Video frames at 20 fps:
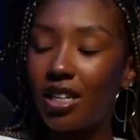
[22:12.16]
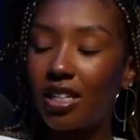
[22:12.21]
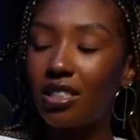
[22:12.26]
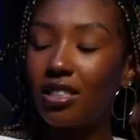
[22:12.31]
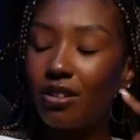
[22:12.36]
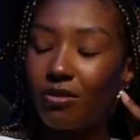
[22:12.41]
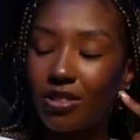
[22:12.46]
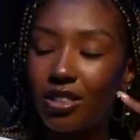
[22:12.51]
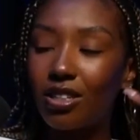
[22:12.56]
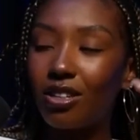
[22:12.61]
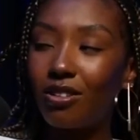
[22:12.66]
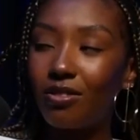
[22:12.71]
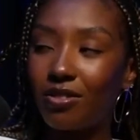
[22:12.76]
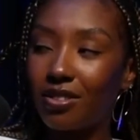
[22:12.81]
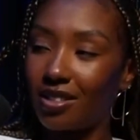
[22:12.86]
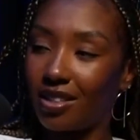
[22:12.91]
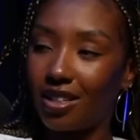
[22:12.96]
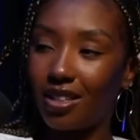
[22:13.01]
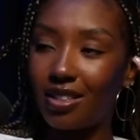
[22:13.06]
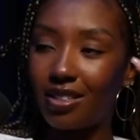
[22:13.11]
Chestnut was an
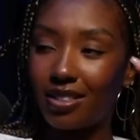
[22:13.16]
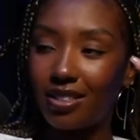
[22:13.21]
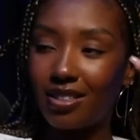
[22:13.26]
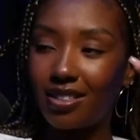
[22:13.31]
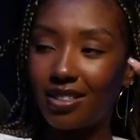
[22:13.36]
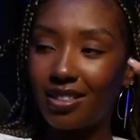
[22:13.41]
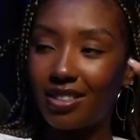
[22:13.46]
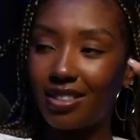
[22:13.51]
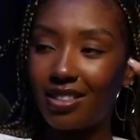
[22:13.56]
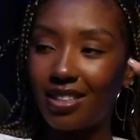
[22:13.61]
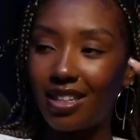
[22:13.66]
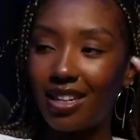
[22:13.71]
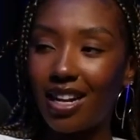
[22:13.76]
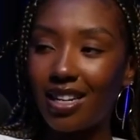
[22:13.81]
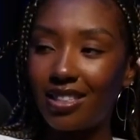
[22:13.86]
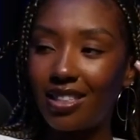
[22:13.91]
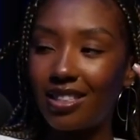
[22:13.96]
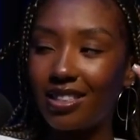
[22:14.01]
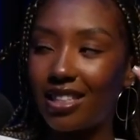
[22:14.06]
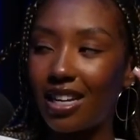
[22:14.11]
overthinker, and I think